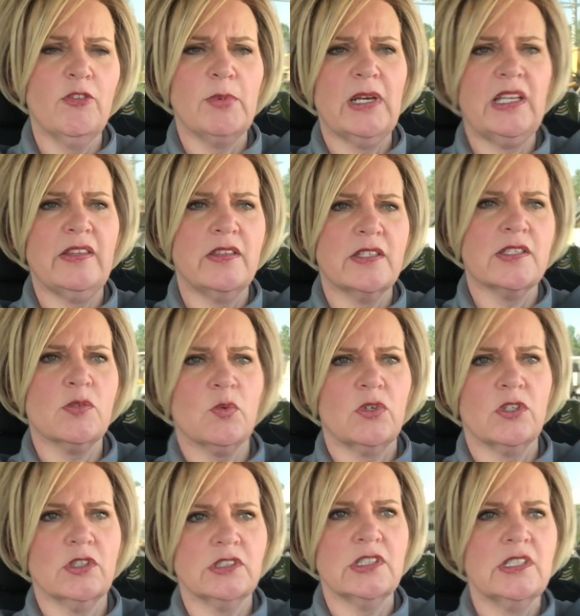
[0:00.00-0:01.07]
in this
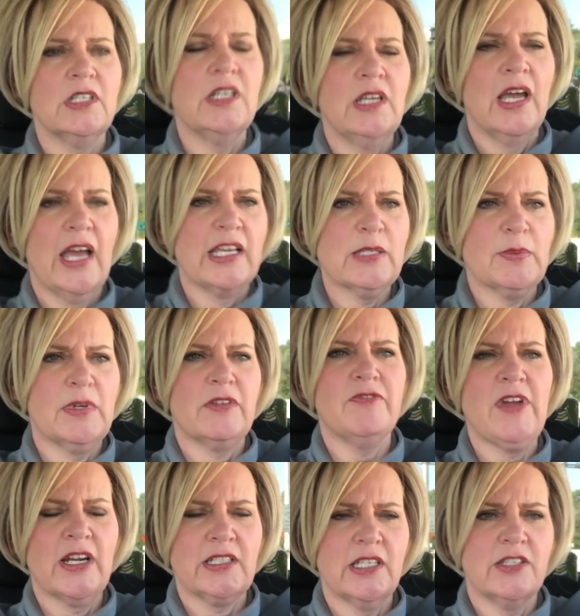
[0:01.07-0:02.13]
world has been
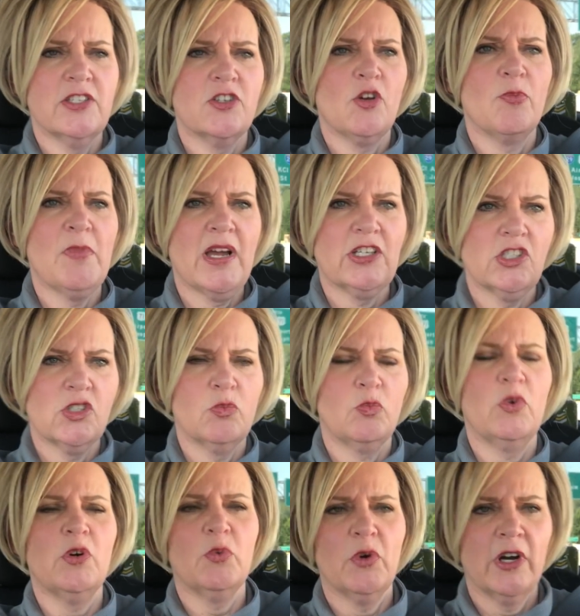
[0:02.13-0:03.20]
affected so much, and
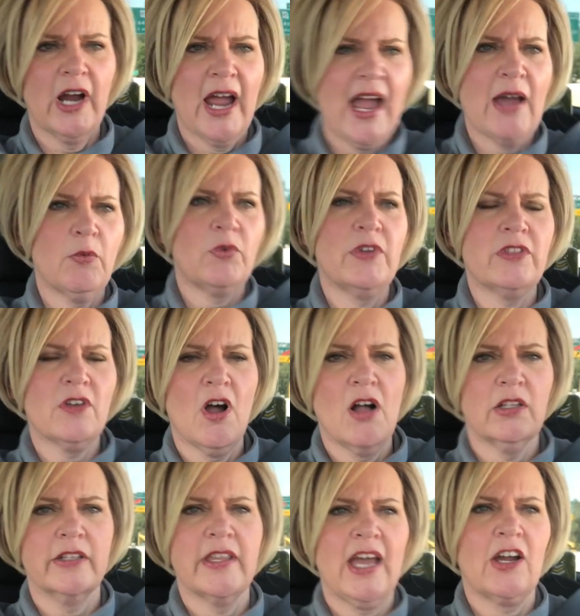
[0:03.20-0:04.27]
where we're at with all
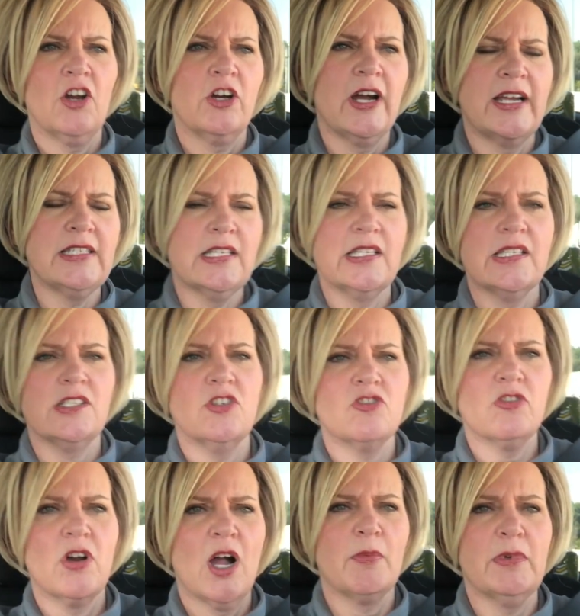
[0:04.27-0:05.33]
of that crisis and
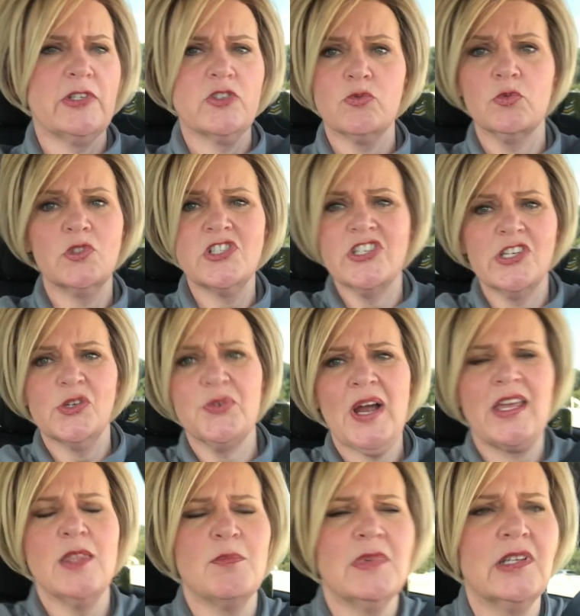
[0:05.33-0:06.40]
trauma is we're still right
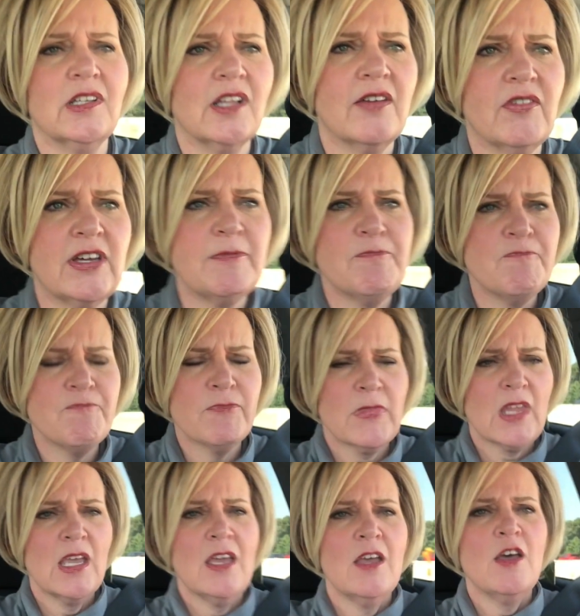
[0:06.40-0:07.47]
in the middle of it.
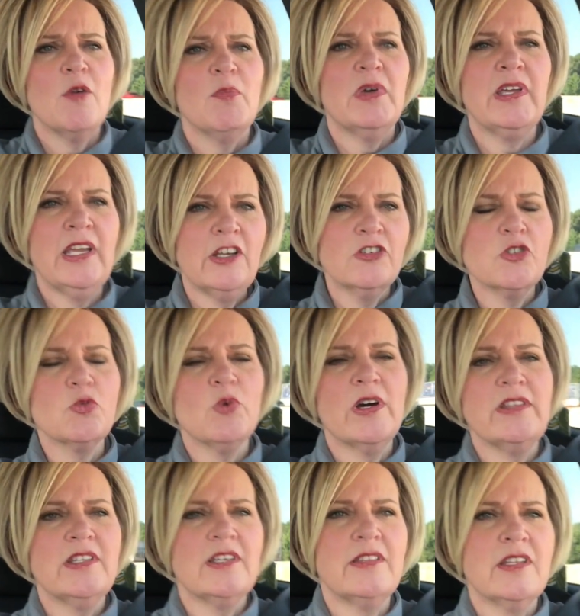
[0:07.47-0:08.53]
But here's one
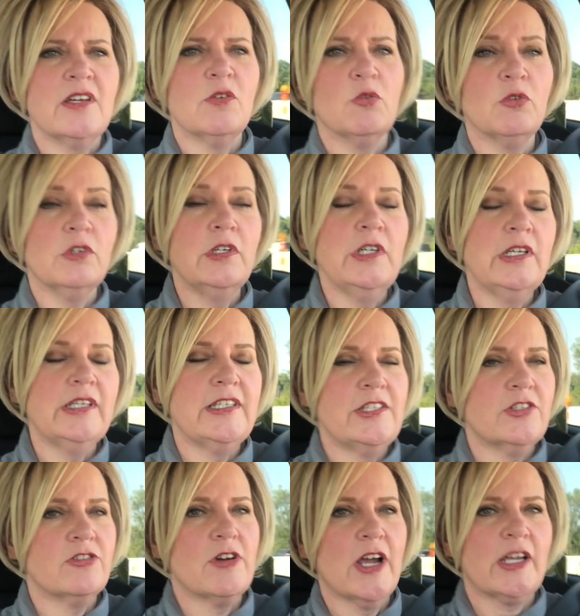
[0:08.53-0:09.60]
thing that really
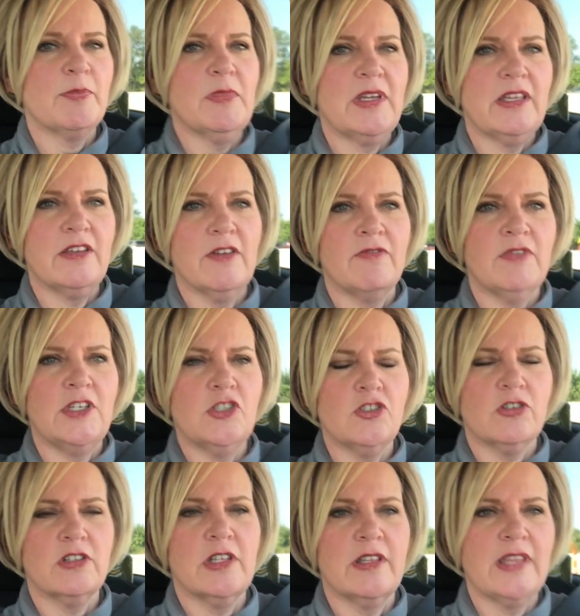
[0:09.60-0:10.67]
struck me, a visual
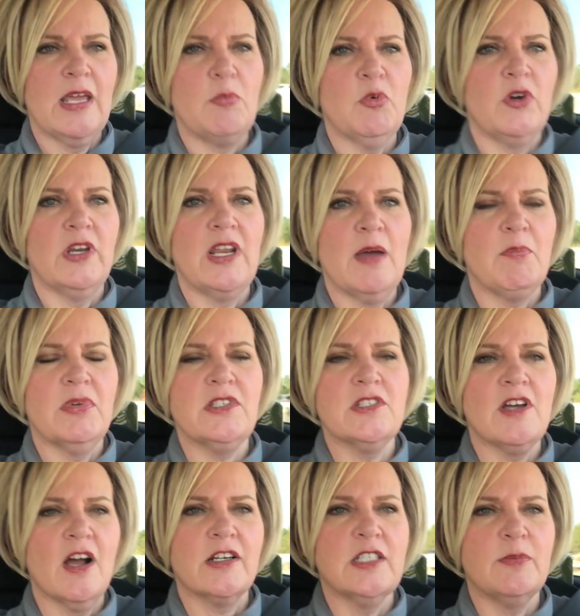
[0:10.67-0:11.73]
that they put up and
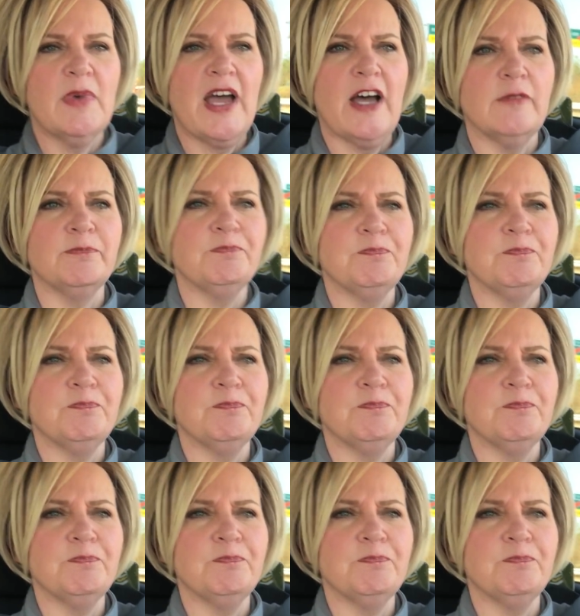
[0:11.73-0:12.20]
talked about.